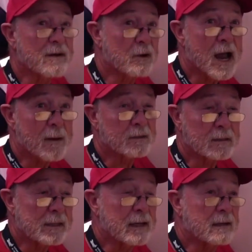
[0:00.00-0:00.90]
that ever happened
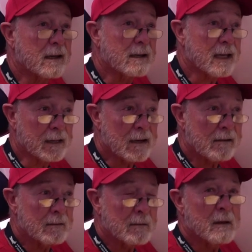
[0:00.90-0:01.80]
to me.
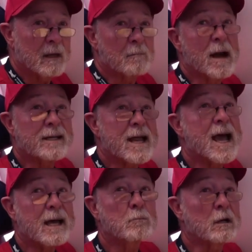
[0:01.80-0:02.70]
My
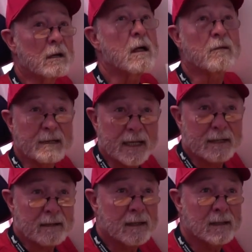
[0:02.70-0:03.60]
dad would have loved
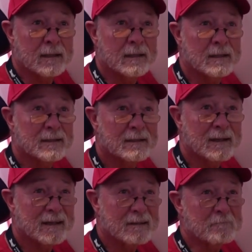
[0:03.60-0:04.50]
it.
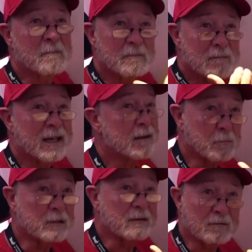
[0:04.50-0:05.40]
He
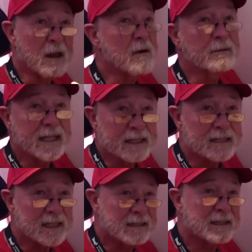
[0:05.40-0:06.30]
would have loved this.